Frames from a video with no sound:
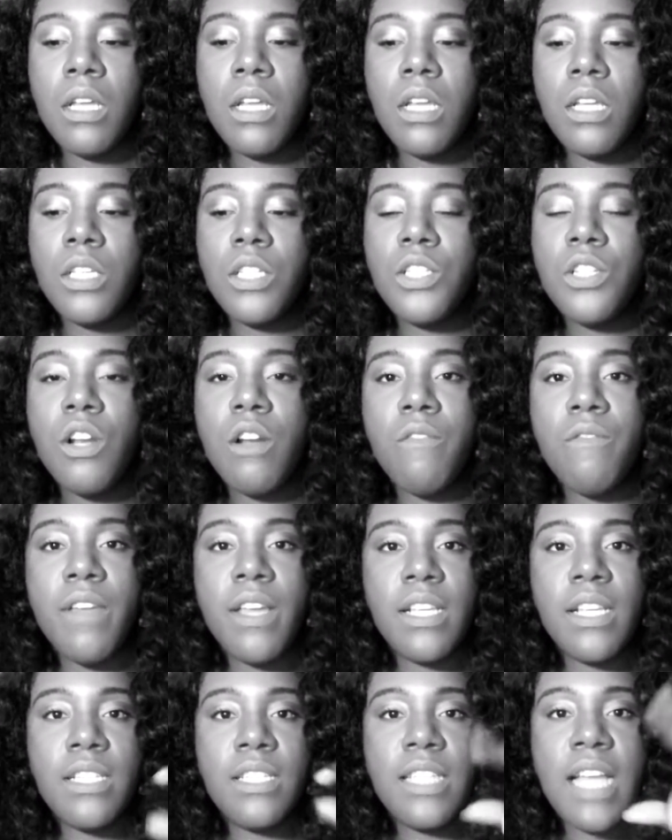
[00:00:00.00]

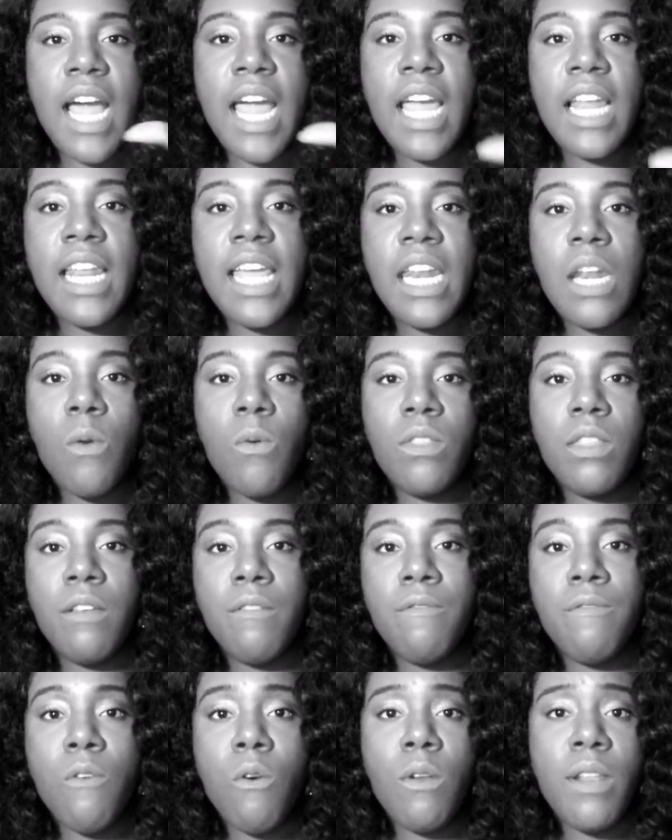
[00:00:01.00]
cervix dilated with the
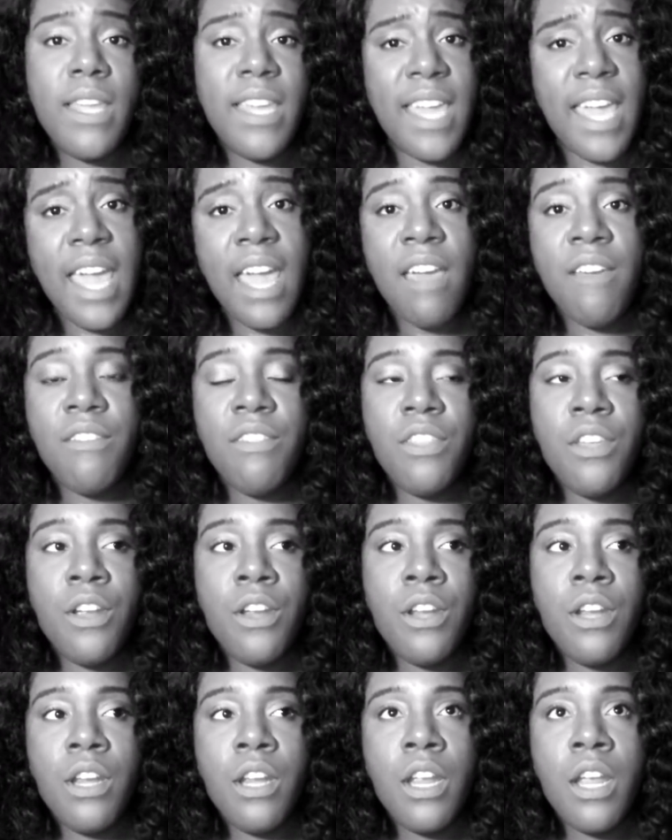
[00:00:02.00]
Foley
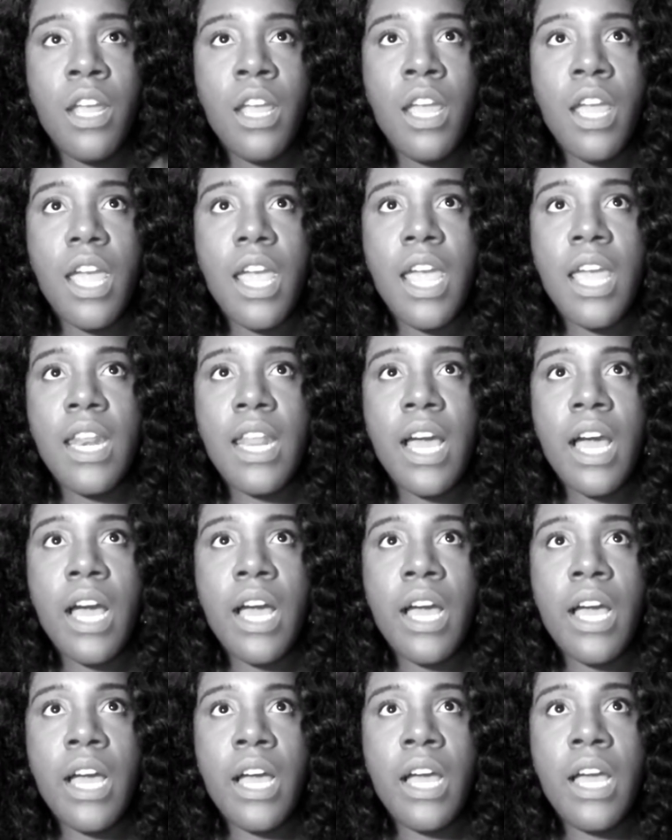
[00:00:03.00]
catheter, and
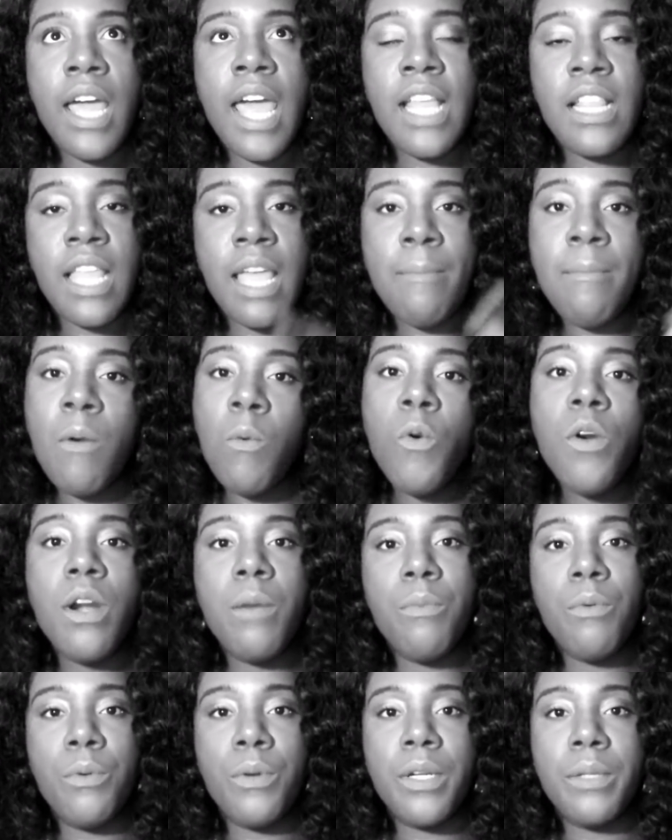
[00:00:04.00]
I had to have my water
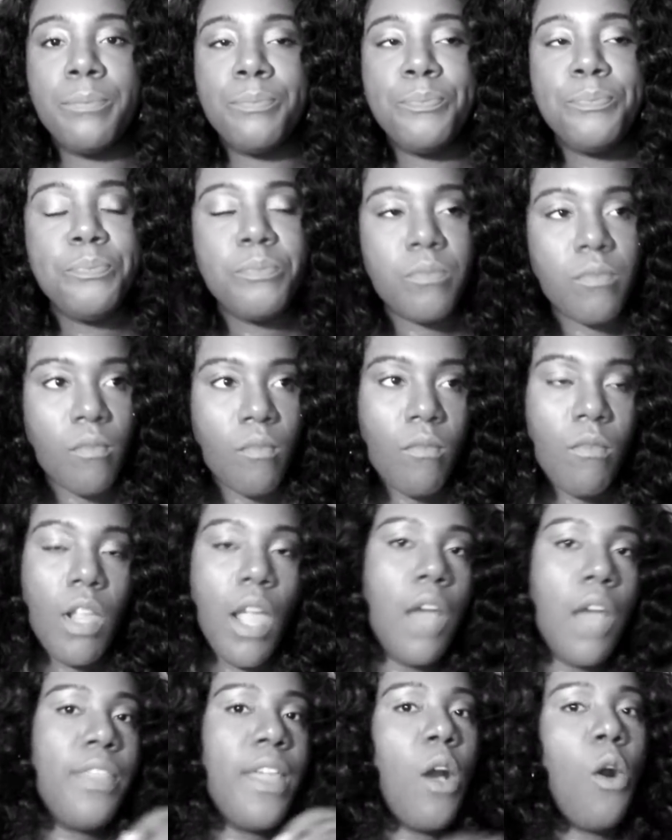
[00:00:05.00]
broken.
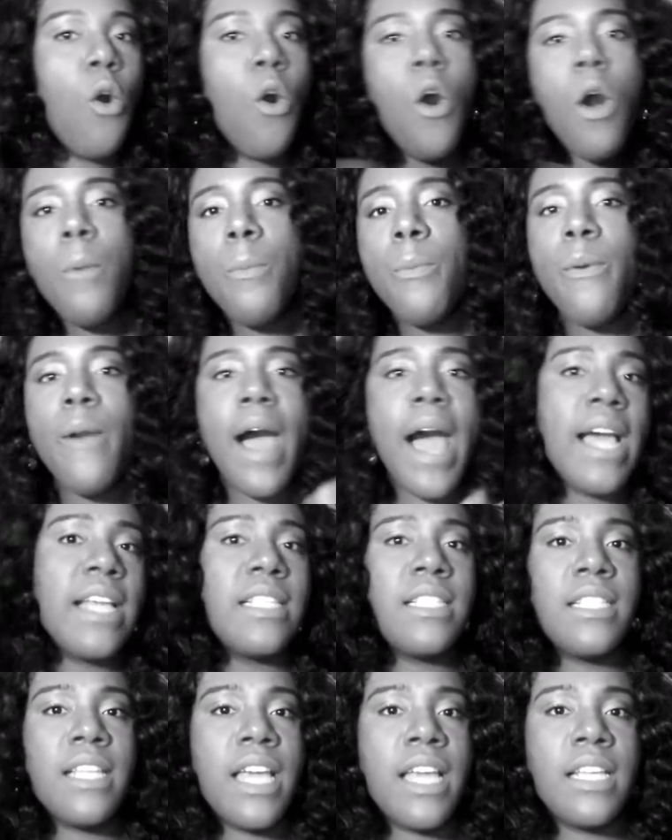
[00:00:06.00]
The whole
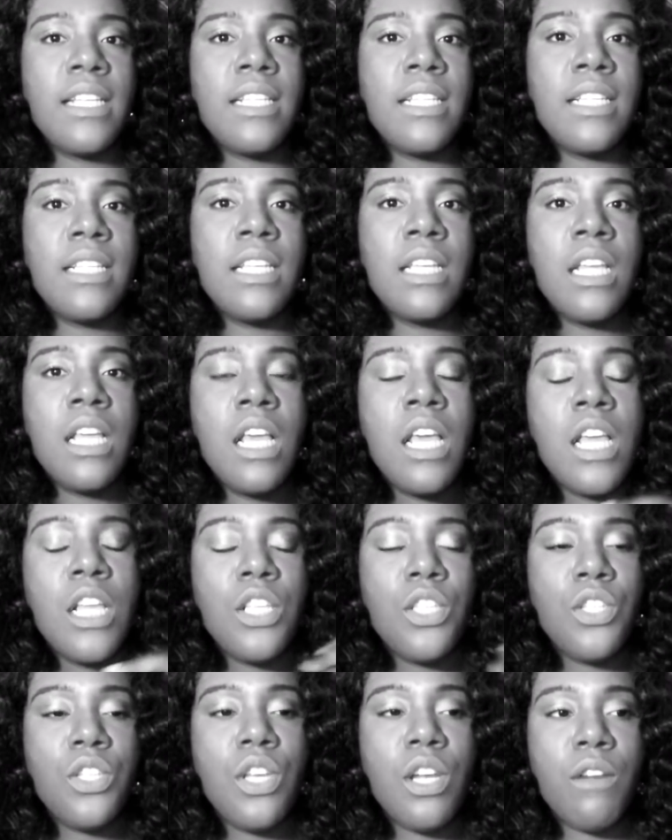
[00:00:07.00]
process
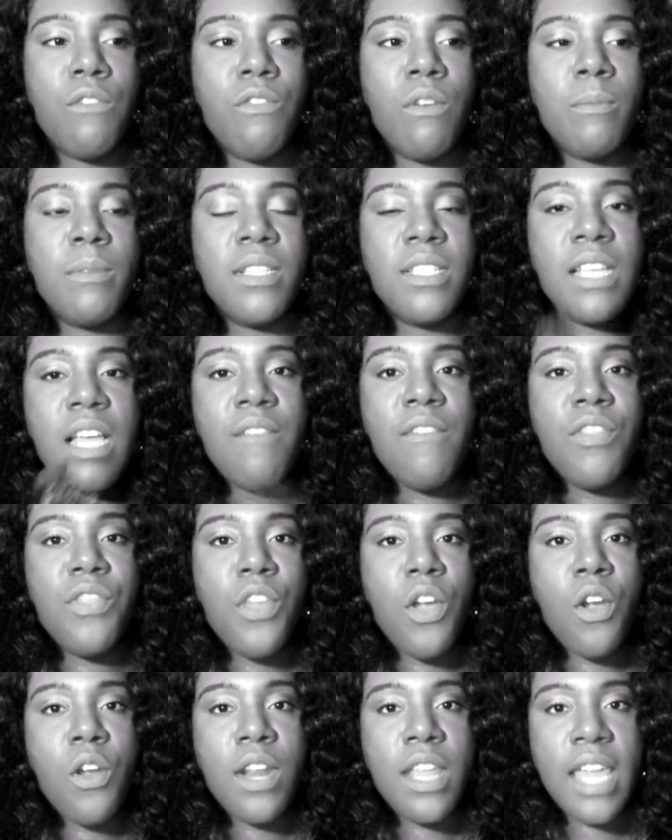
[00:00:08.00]
took from
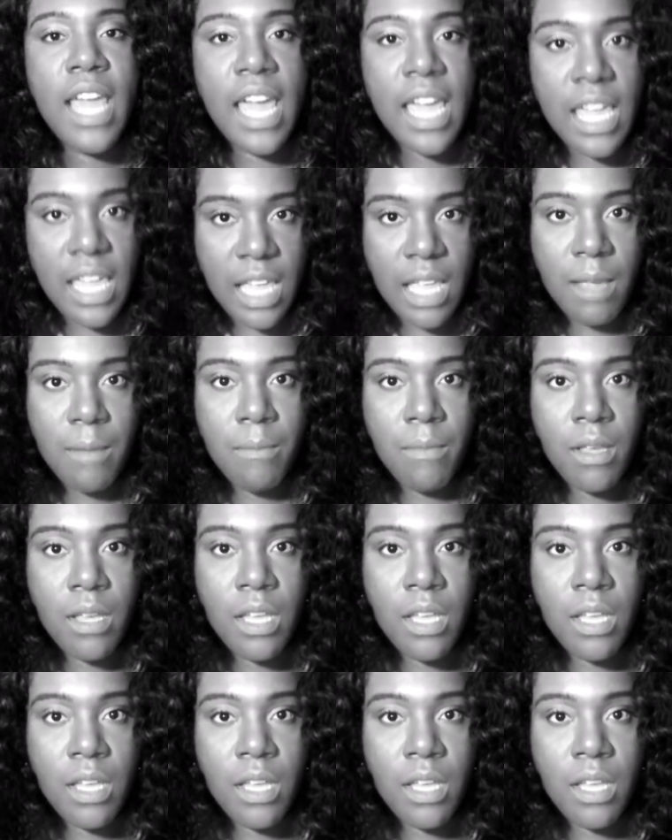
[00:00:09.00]
7:30 a.m.